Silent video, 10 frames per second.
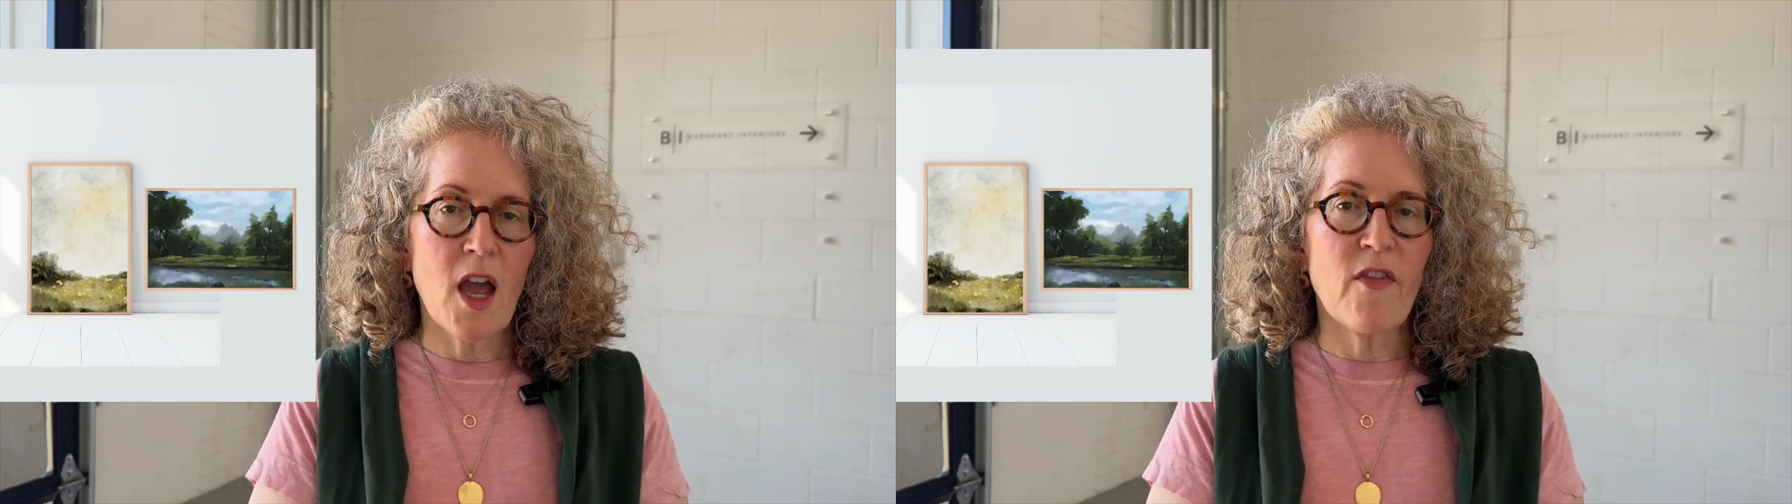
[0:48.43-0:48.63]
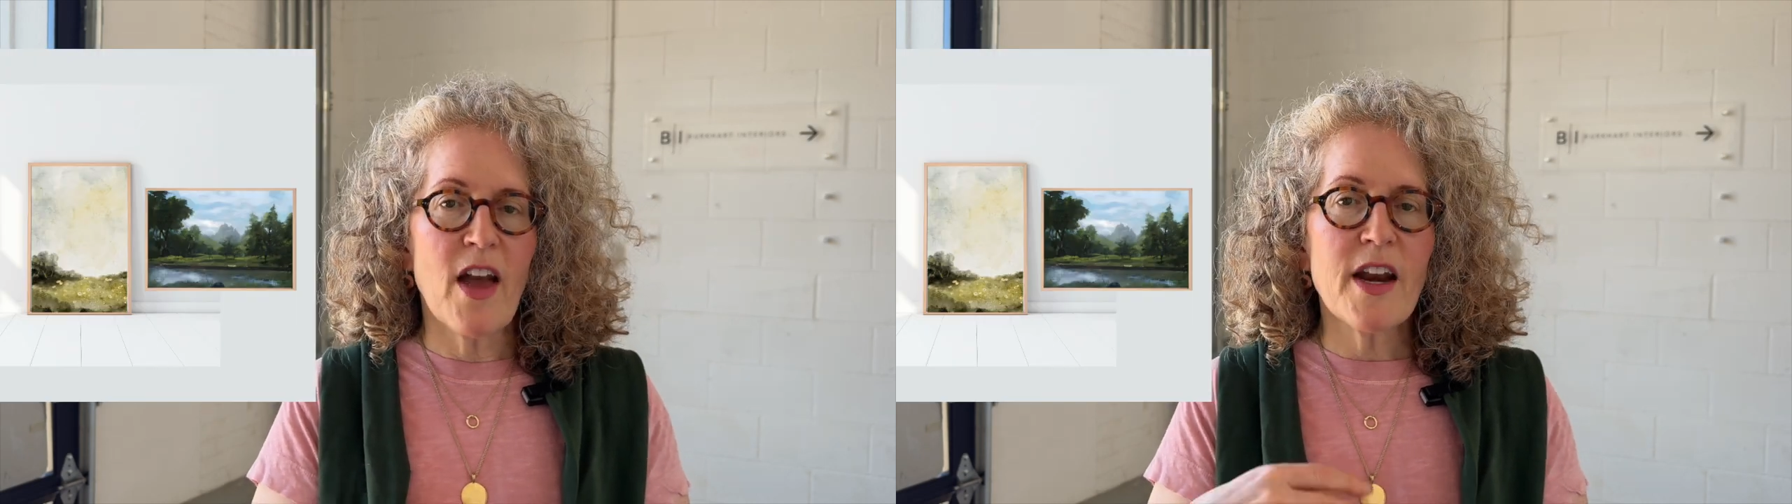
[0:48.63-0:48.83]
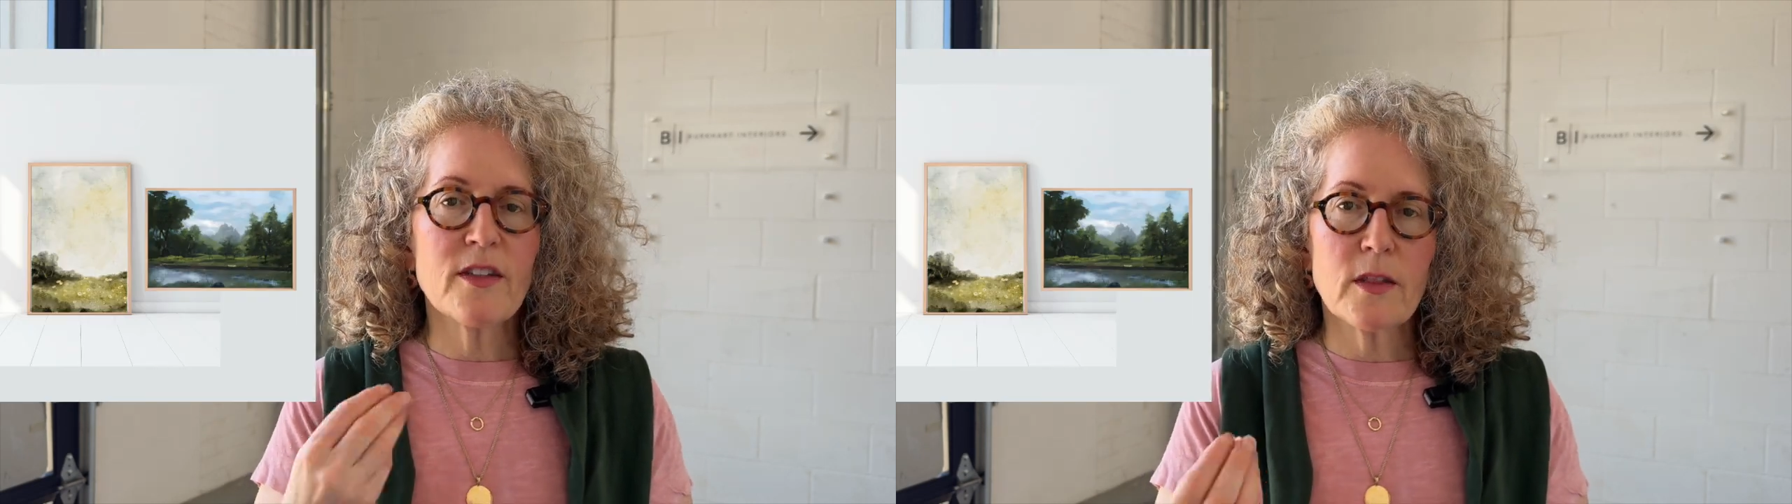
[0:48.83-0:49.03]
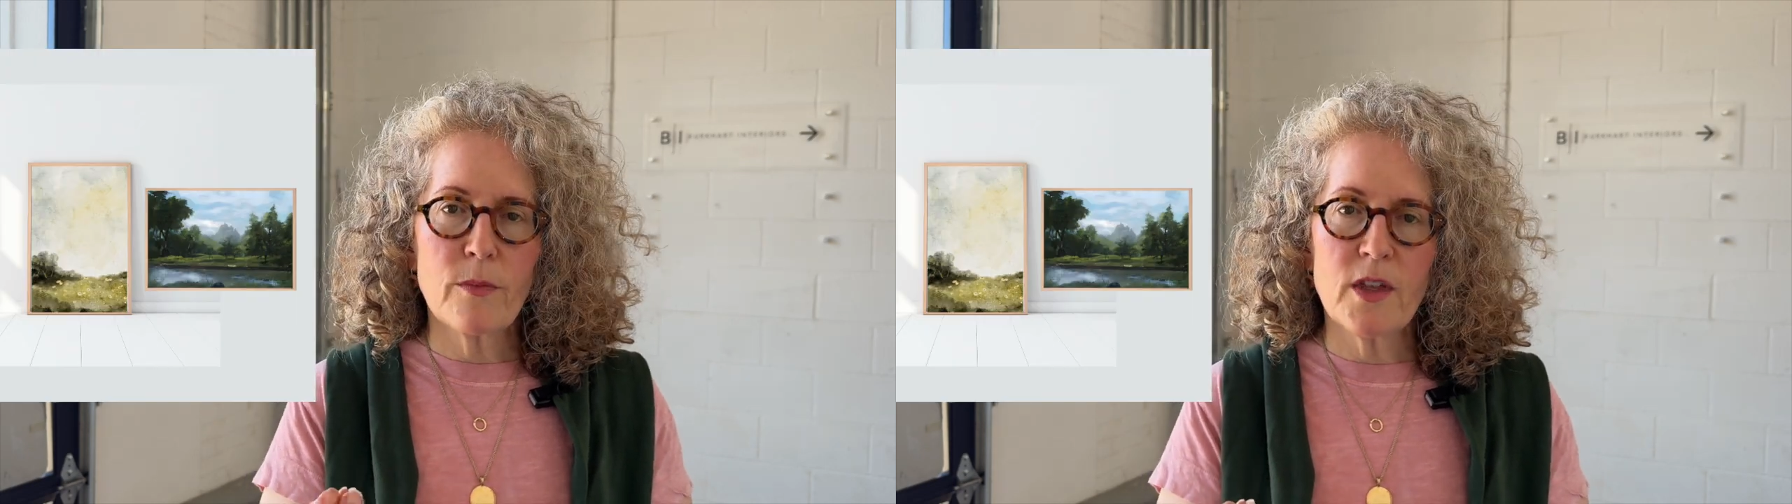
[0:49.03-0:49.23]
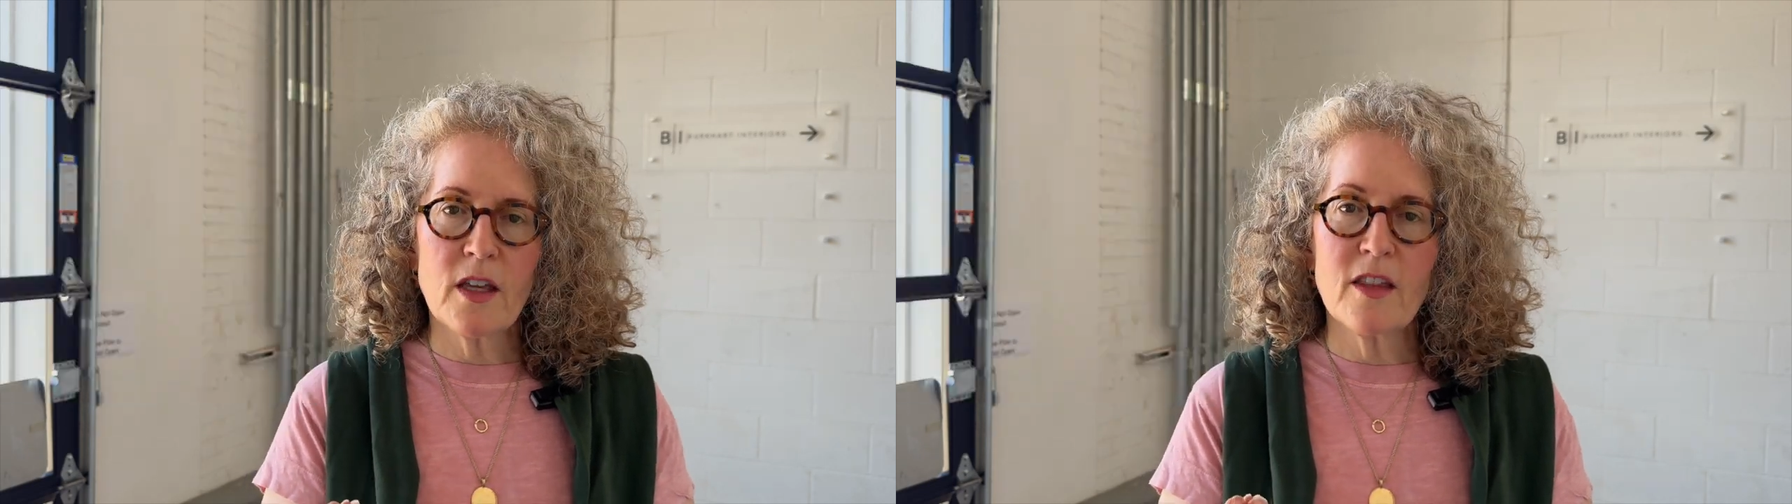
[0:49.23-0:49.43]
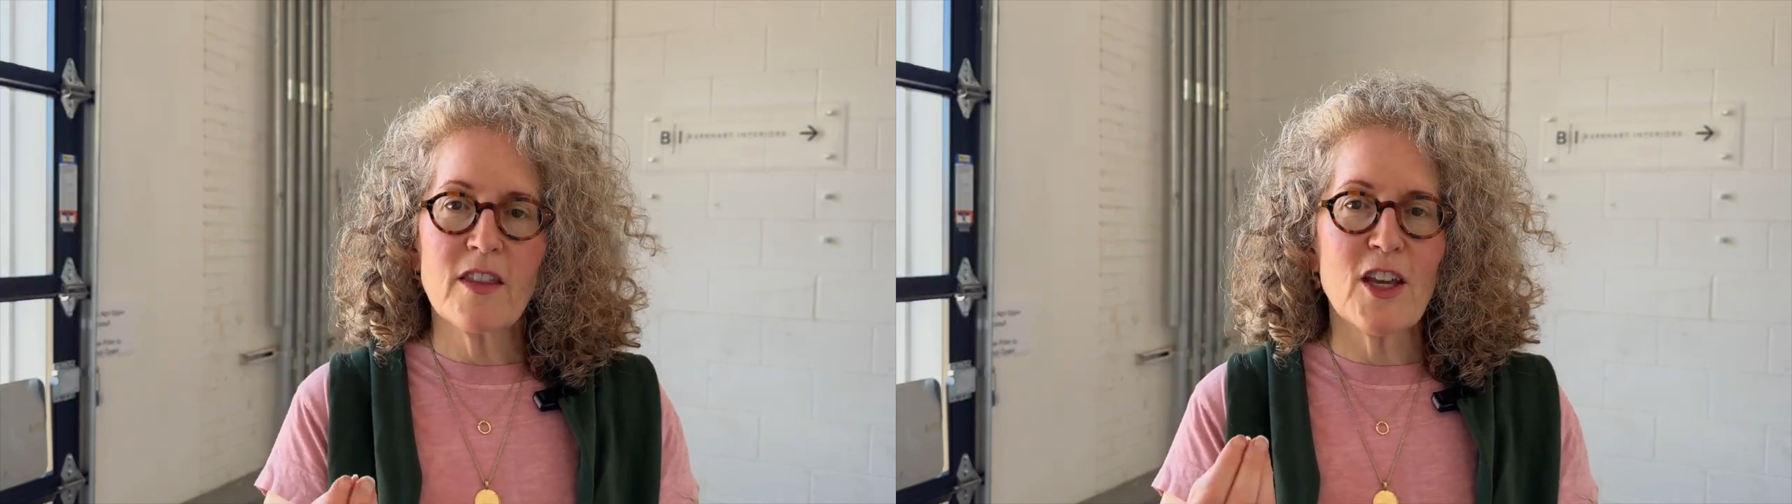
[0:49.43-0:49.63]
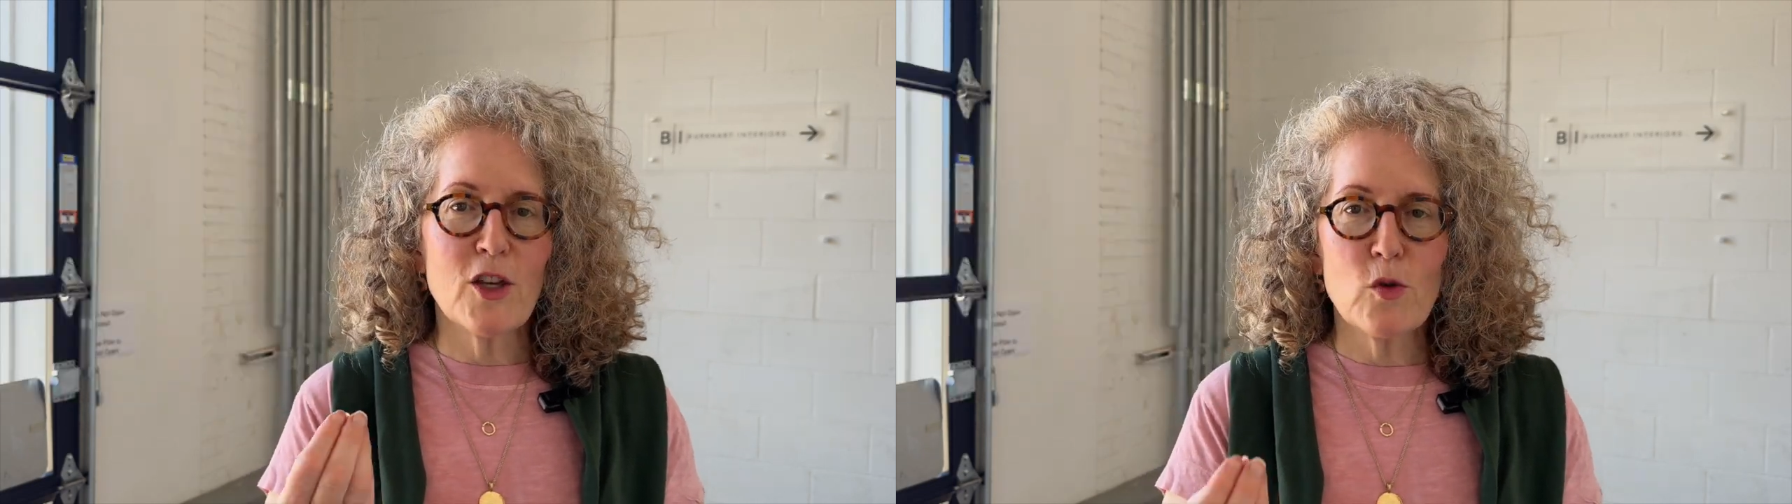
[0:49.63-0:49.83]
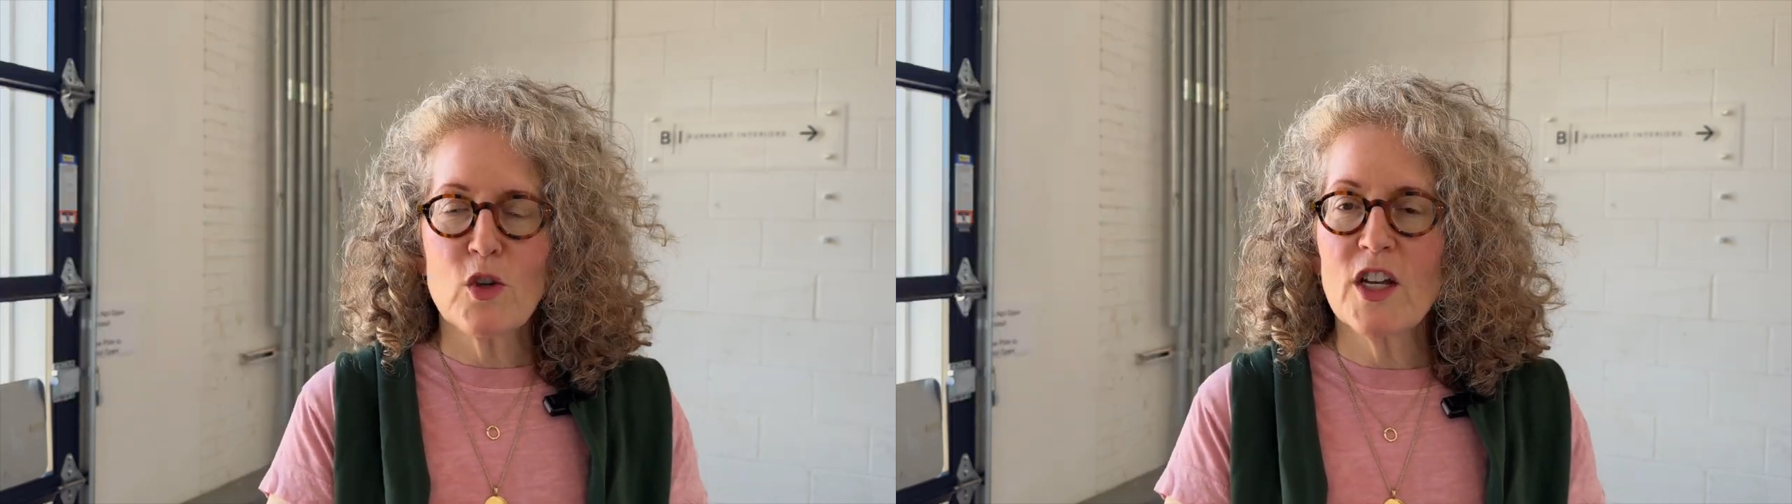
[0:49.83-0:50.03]
And that is something that
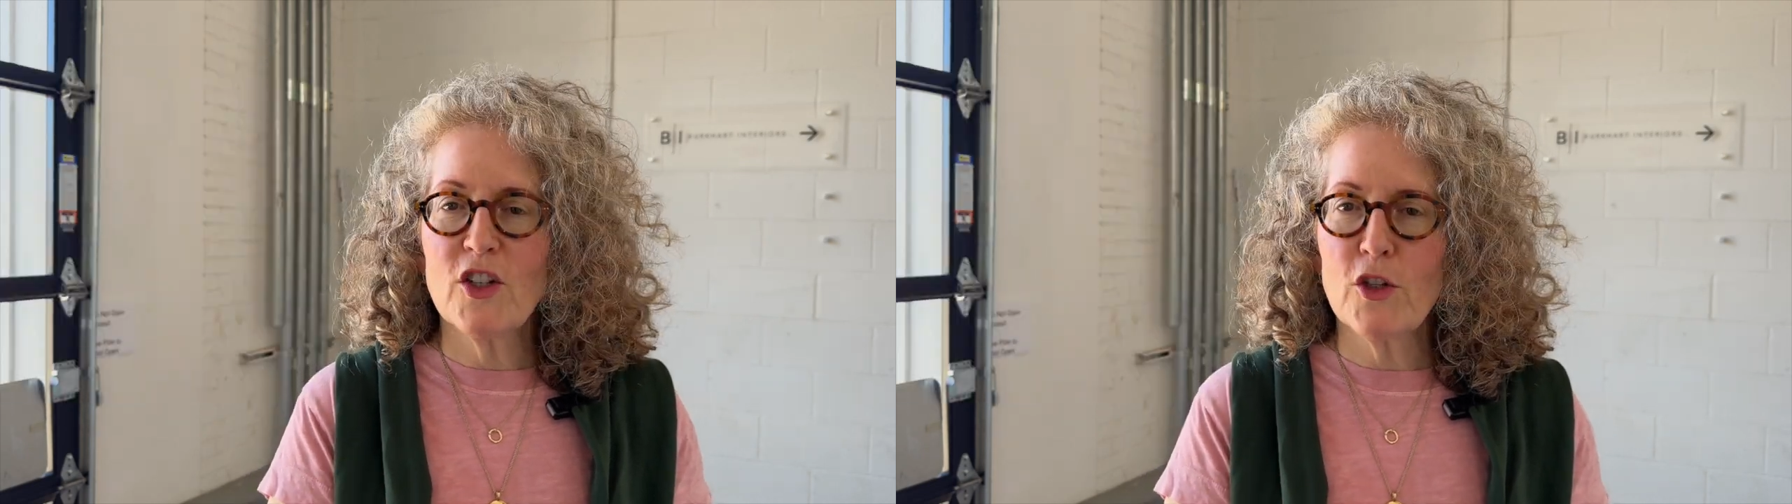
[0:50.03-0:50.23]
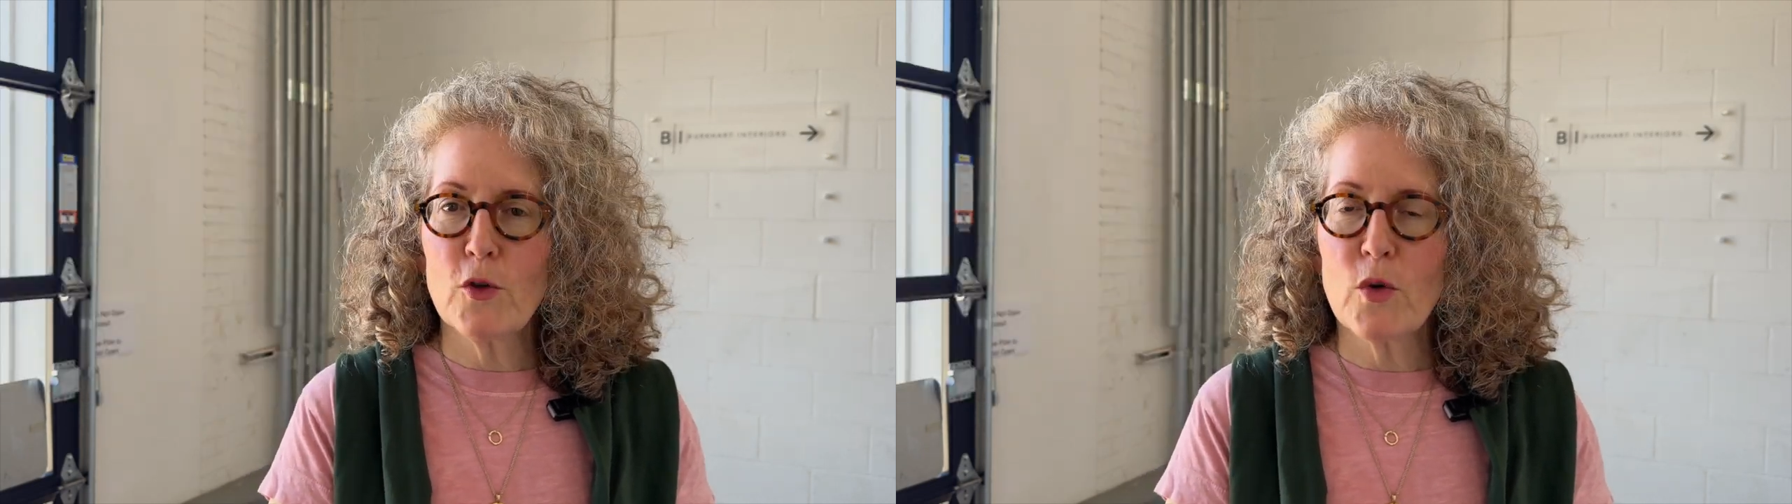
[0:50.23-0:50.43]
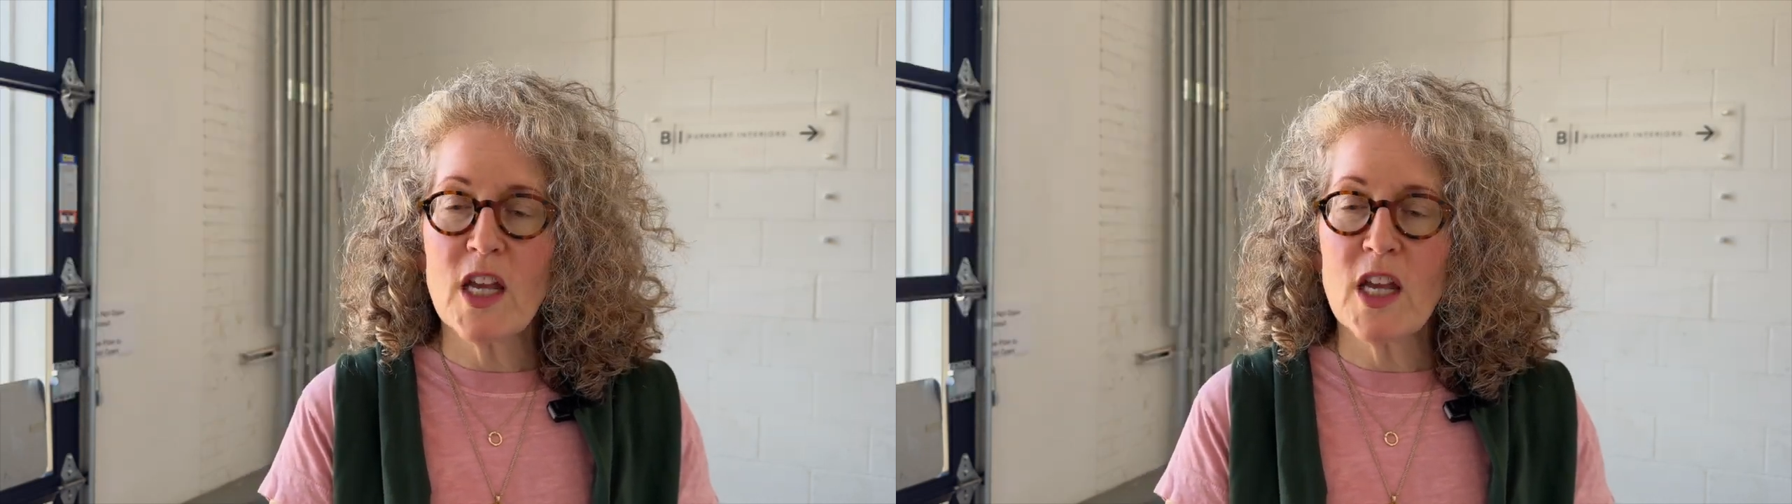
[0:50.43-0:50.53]
you can do